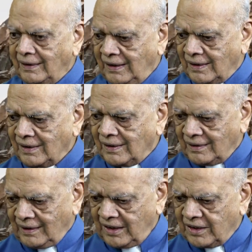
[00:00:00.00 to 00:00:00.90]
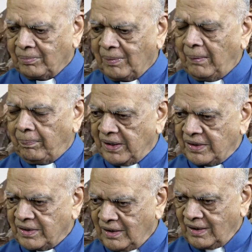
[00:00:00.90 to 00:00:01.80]
Jesus is my
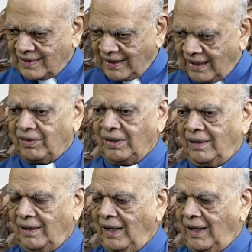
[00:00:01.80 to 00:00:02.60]
personal Savior.